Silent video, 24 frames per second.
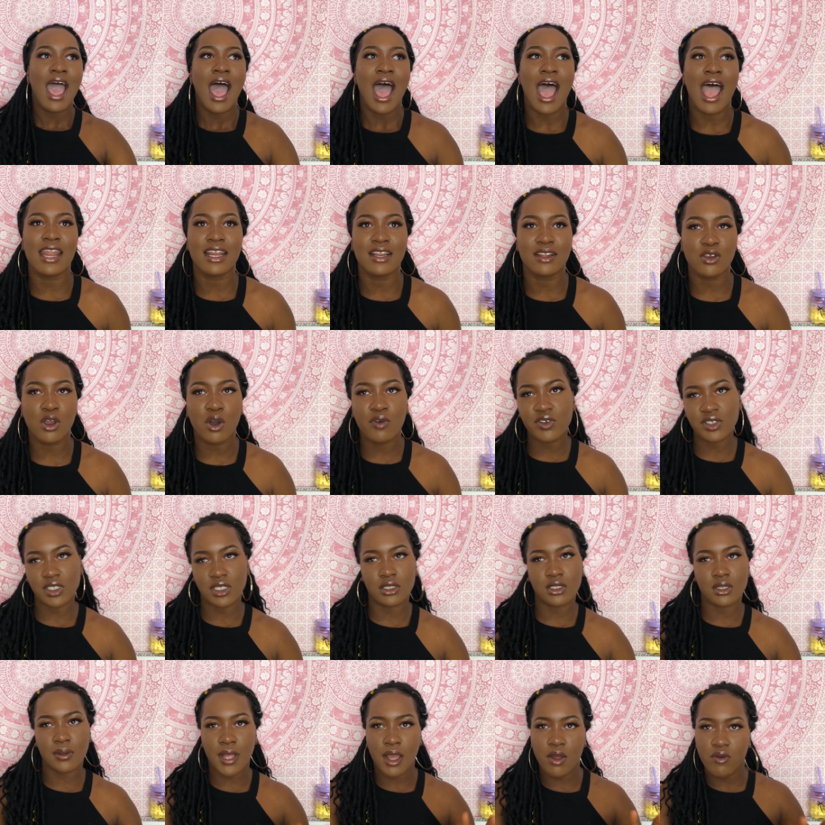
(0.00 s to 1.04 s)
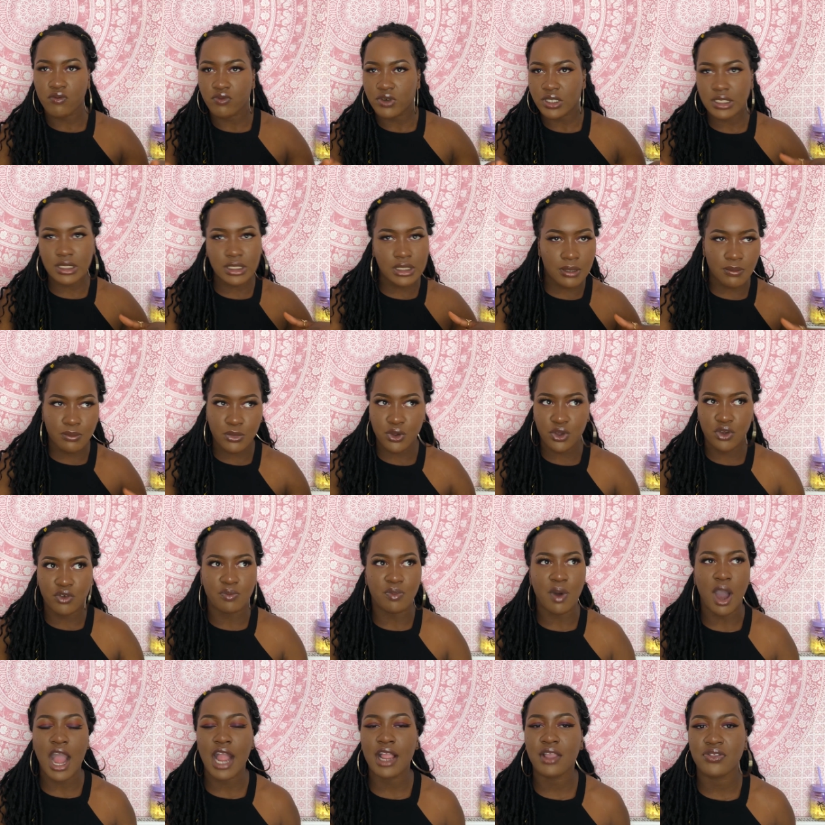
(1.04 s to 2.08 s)
And obviously it's like a risky
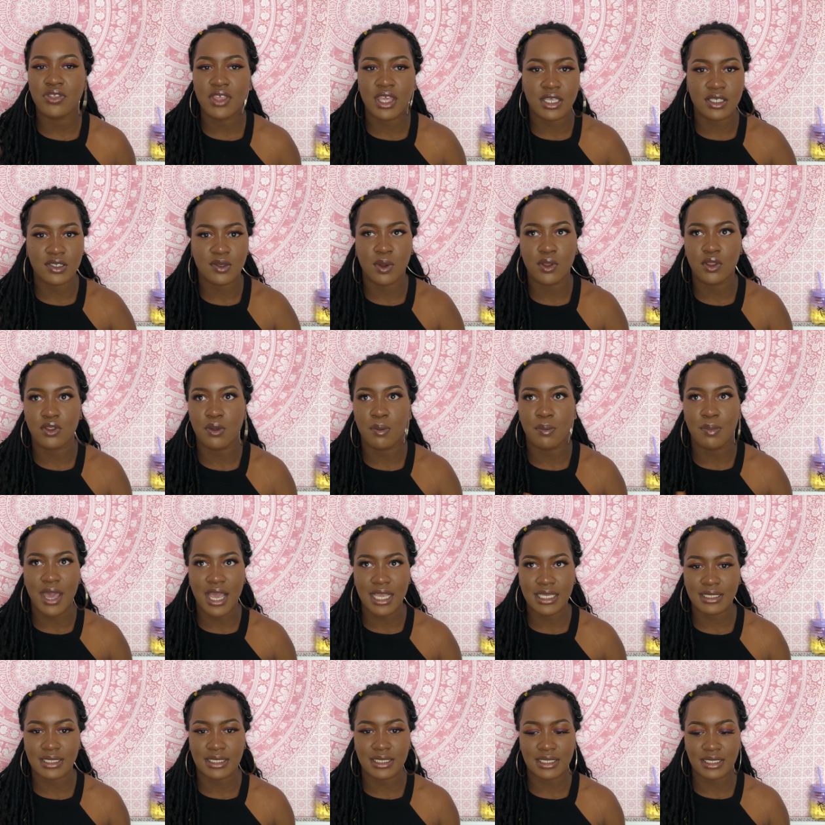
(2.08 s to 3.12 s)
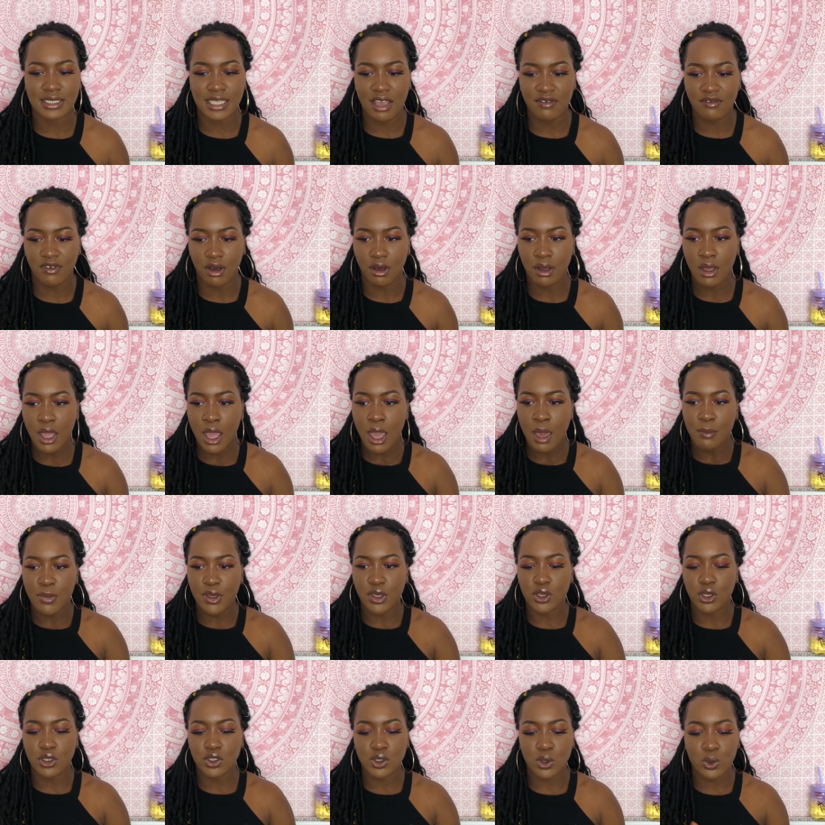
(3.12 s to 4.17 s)
move, but I think it's one of the best things ever,
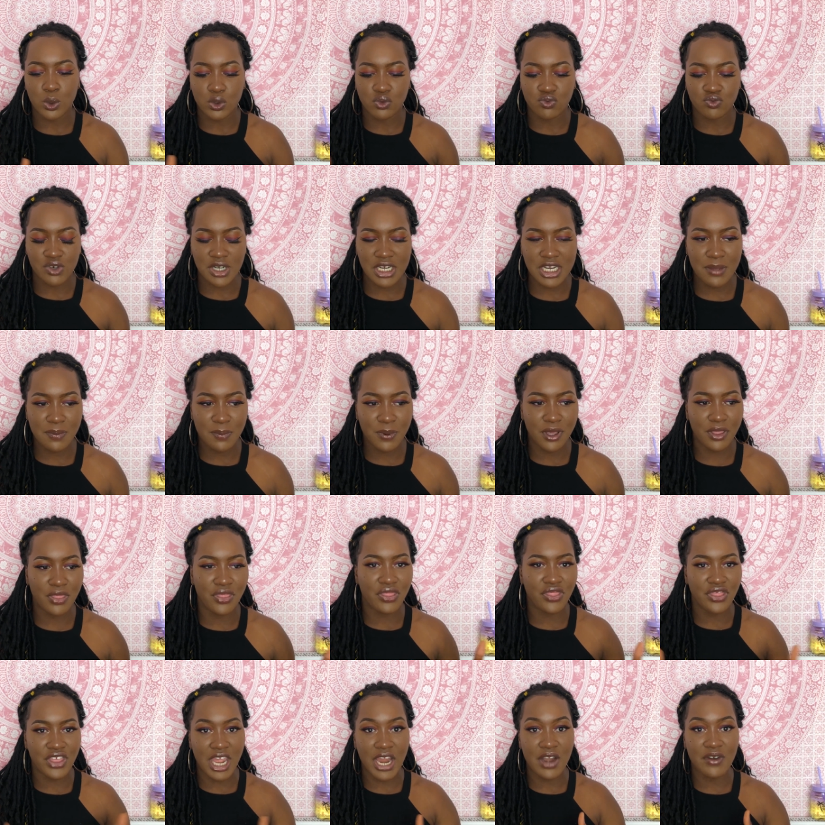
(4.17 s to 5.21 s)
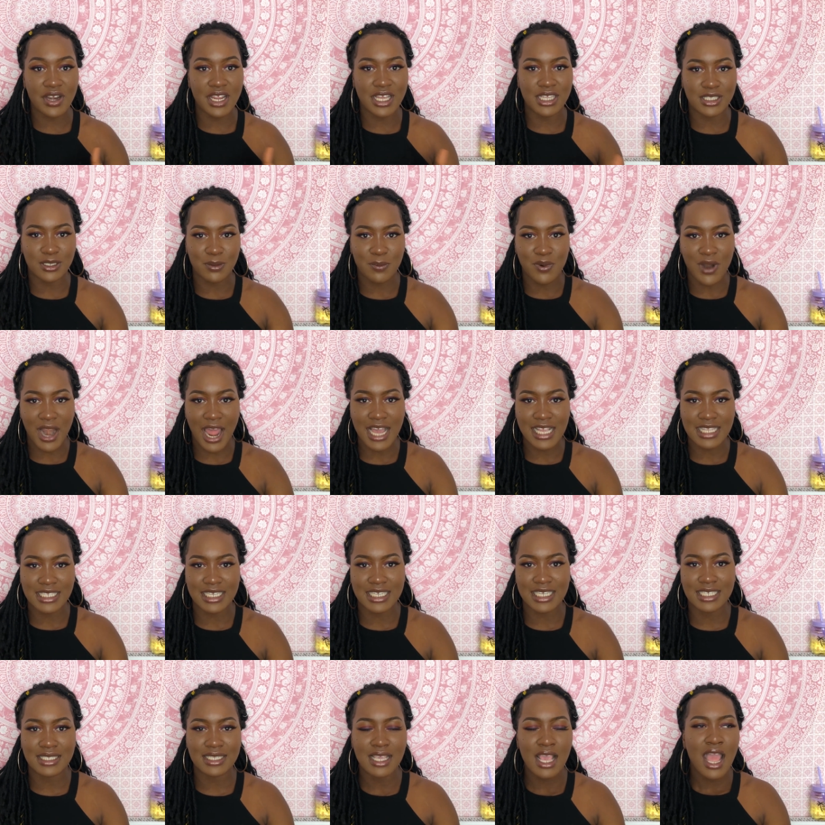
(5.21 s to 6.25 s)
because it was really putting theory into
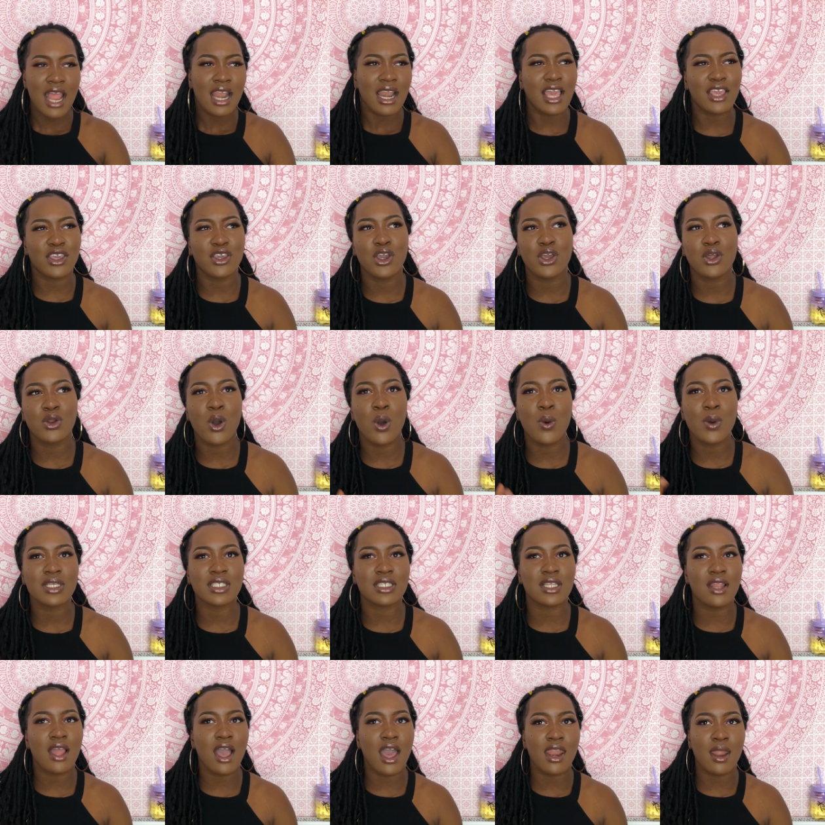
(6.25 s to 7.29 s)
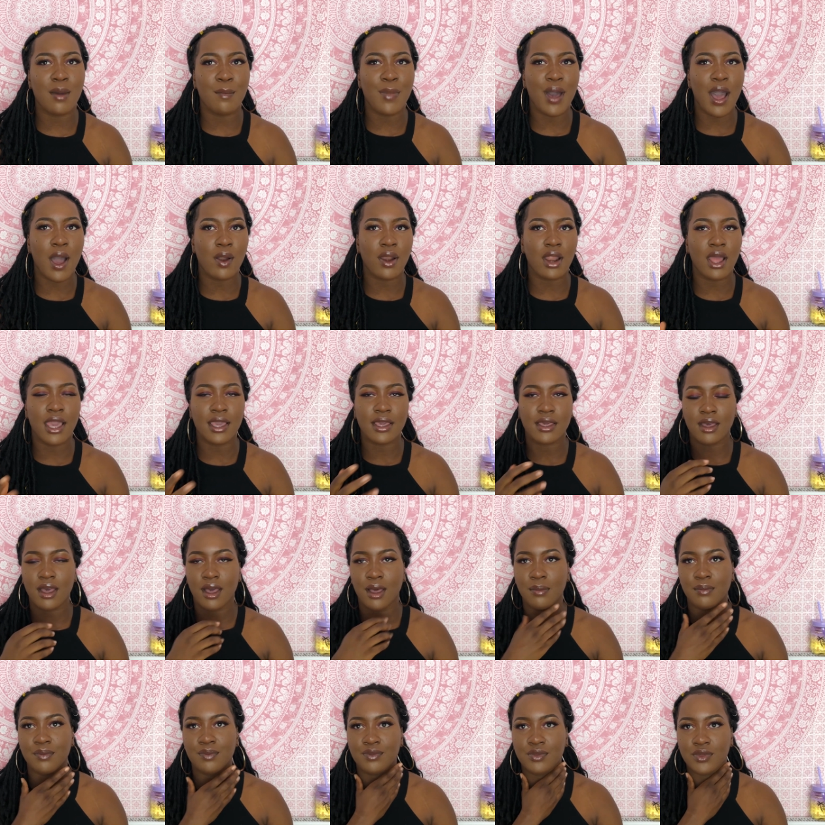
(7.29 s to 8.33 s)
practice. Like, you can always learn about like
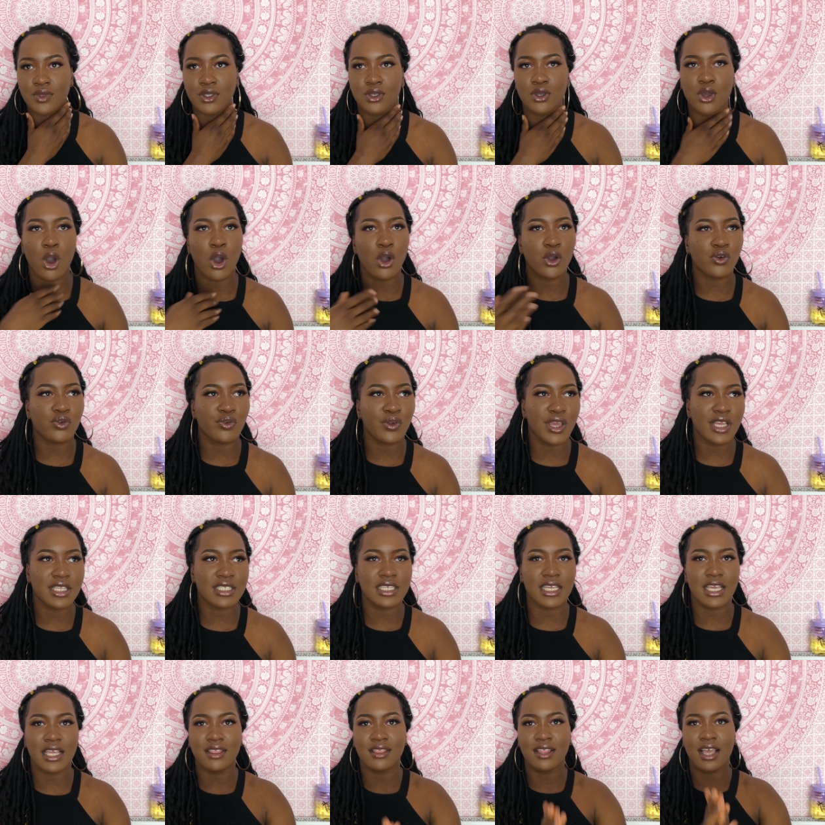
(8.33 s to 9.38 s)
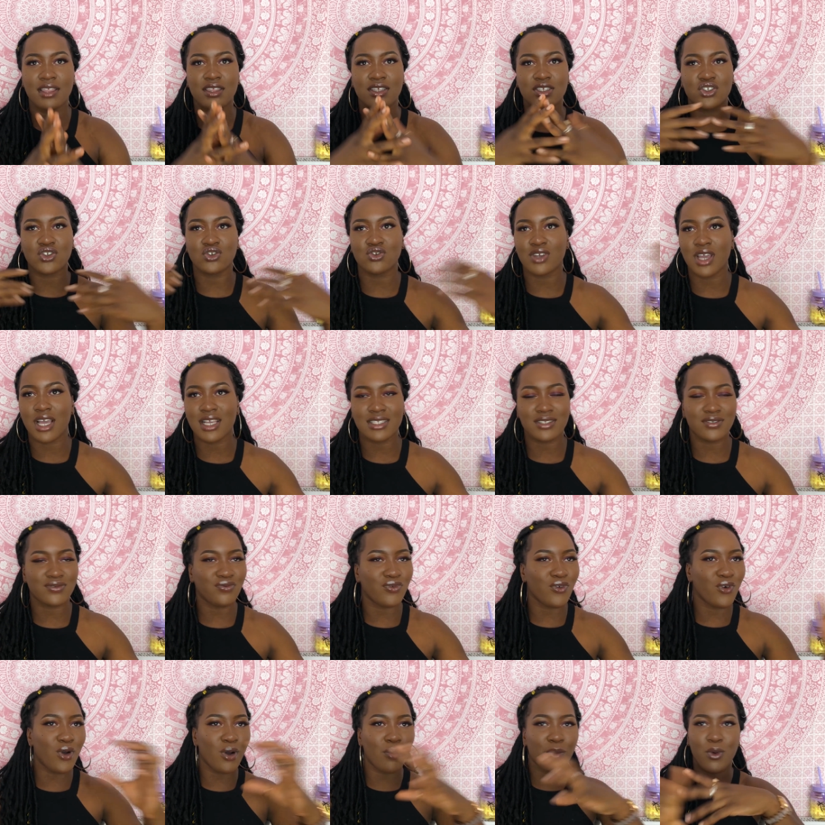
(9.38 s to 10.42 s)
concreting, like the stress
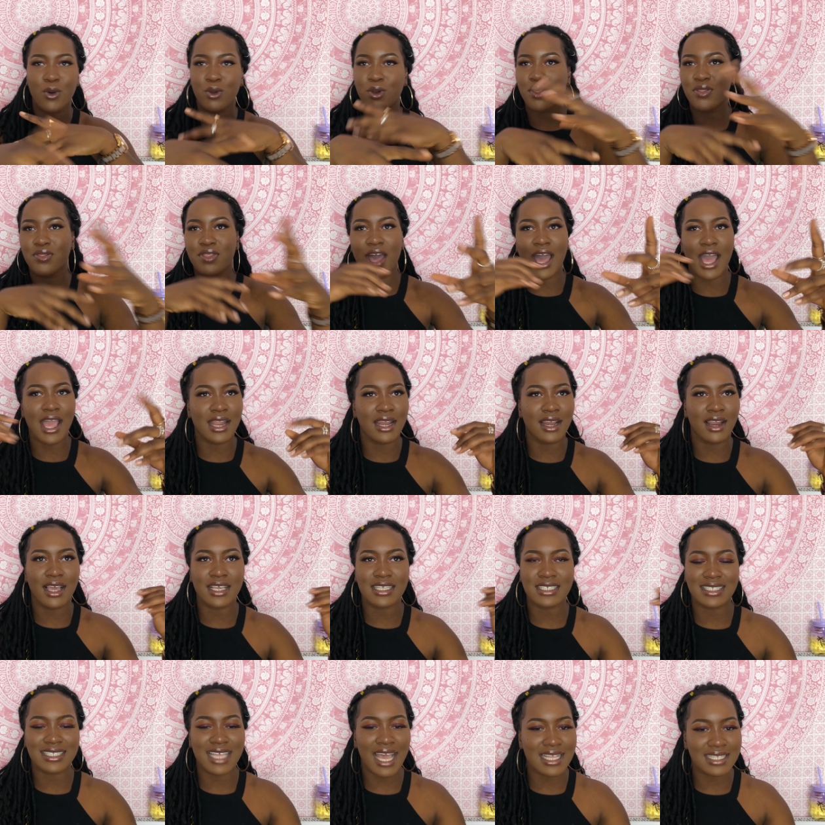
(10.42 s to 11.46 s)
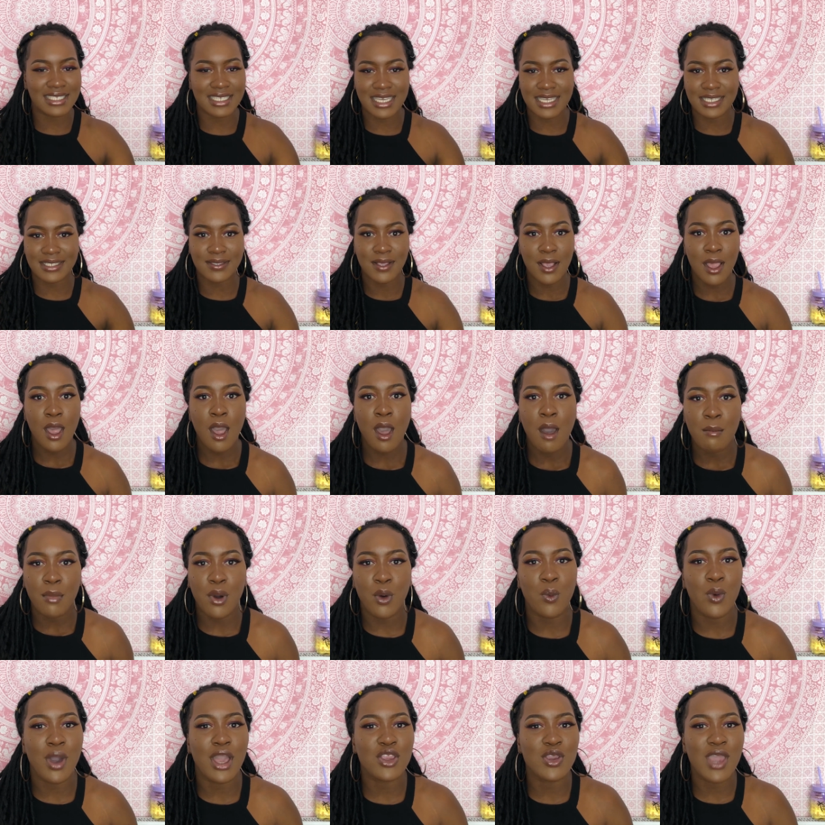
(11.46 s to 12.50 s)
form, all of that, and like statics,
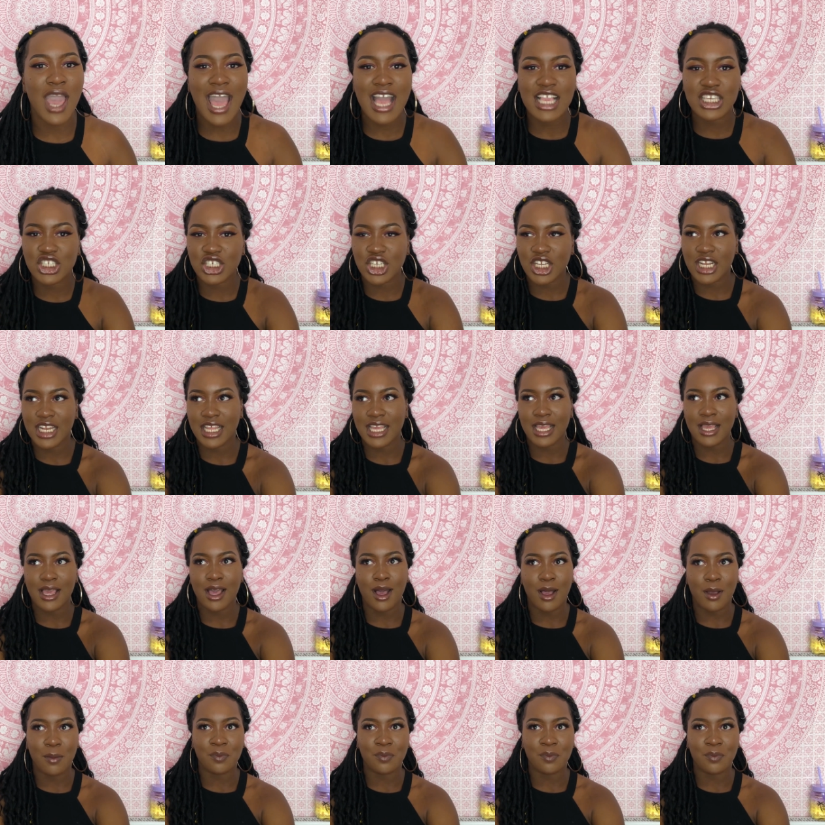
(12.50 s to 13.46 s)
but when you actually